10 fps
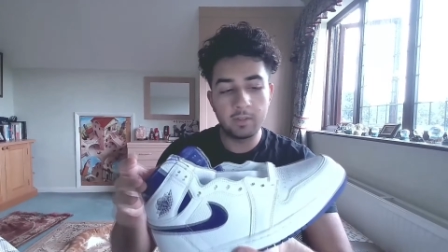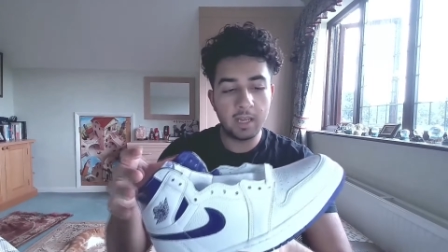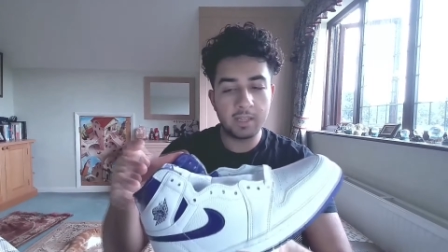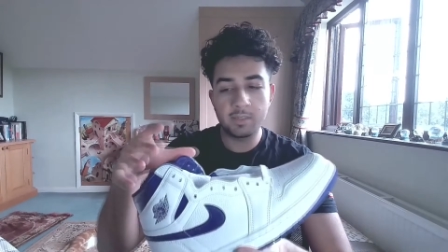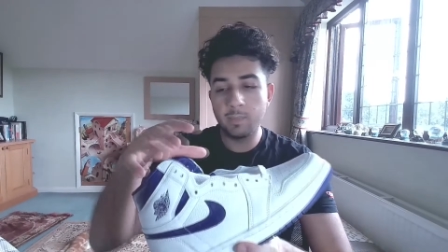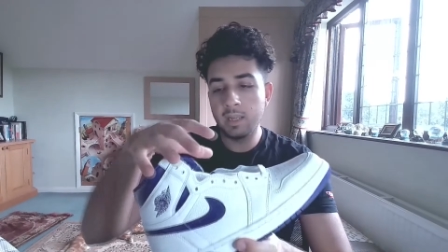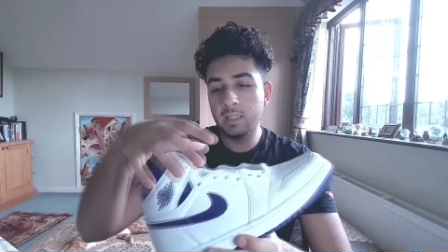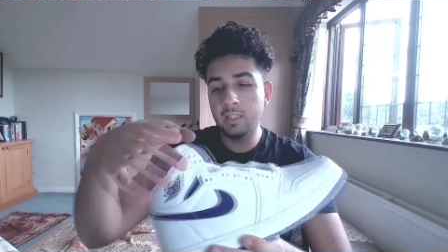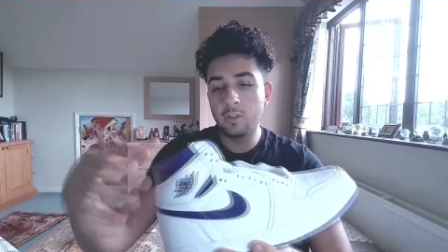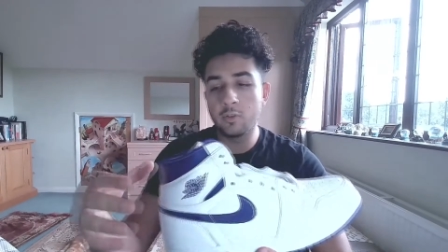and that's
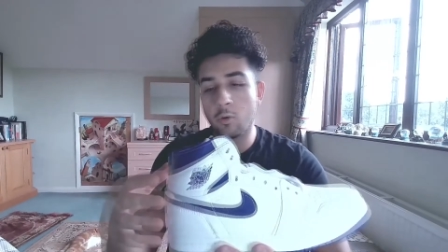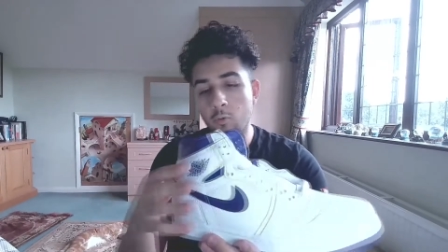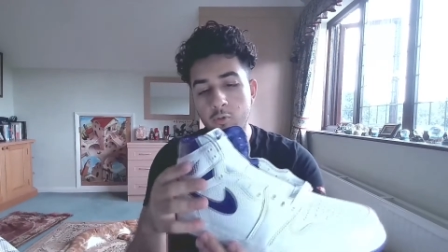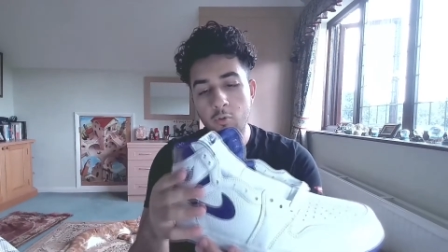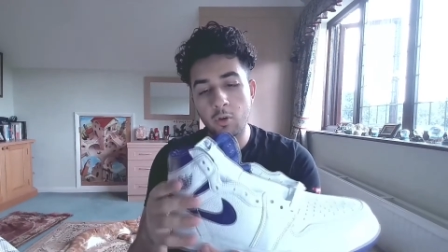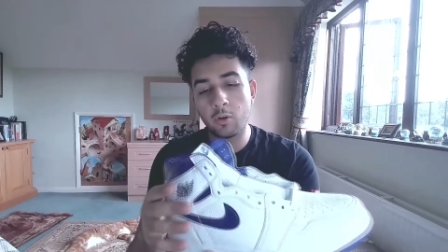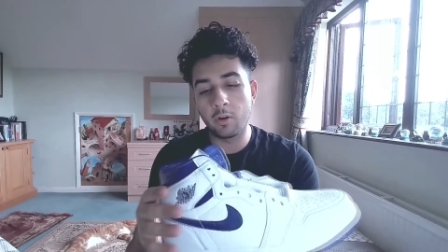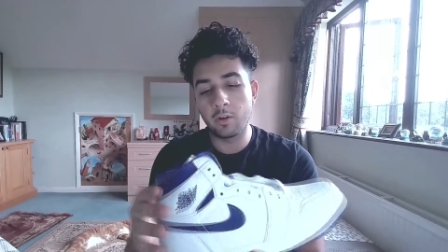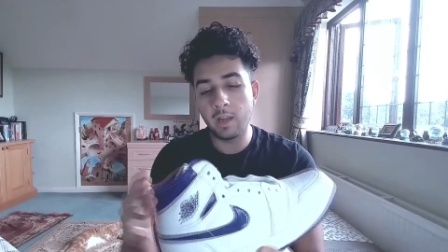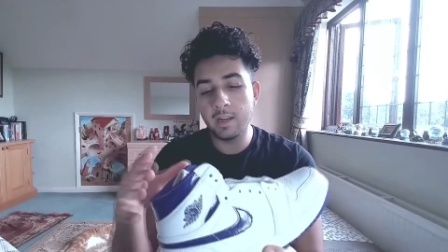mainly the whole story going
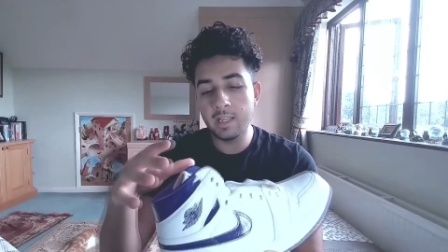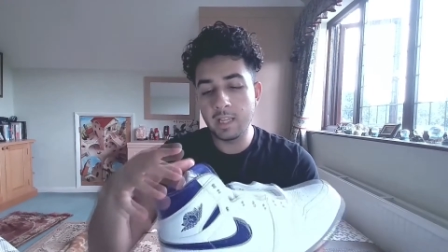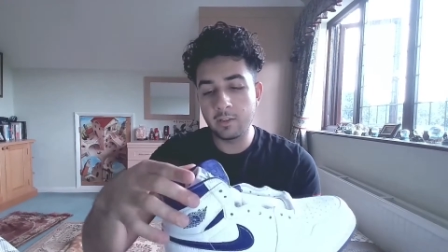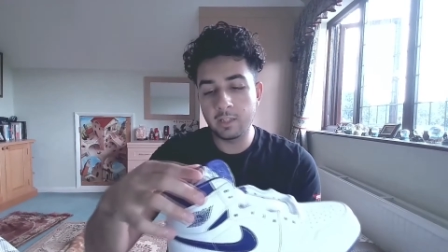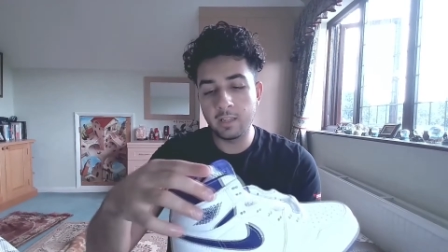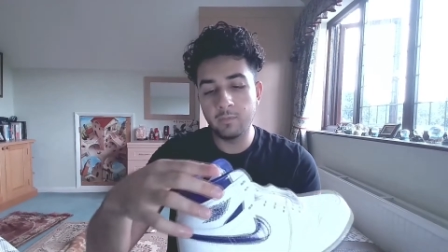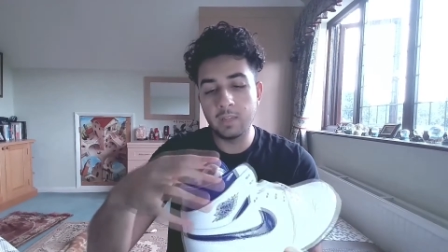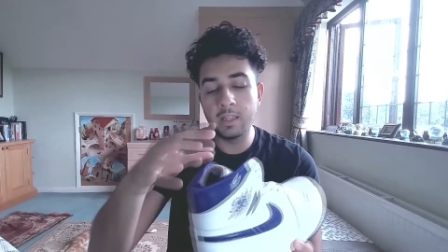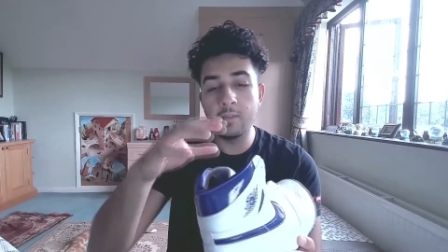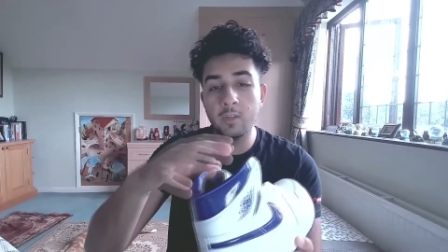on here. Any leather
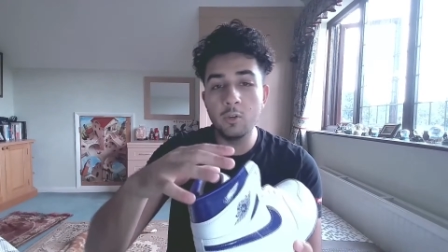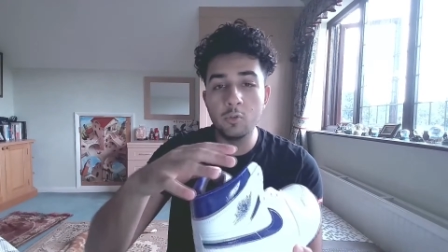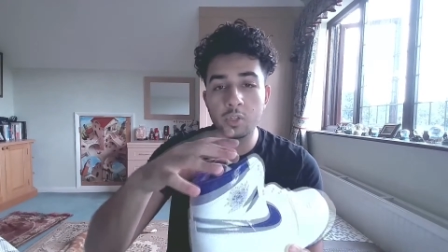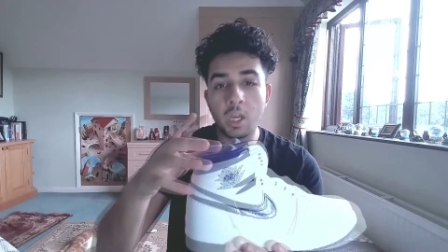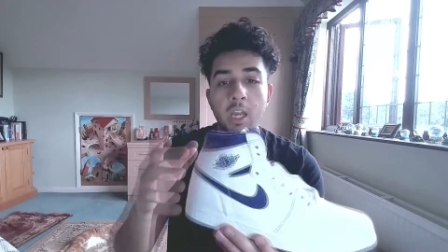that they've used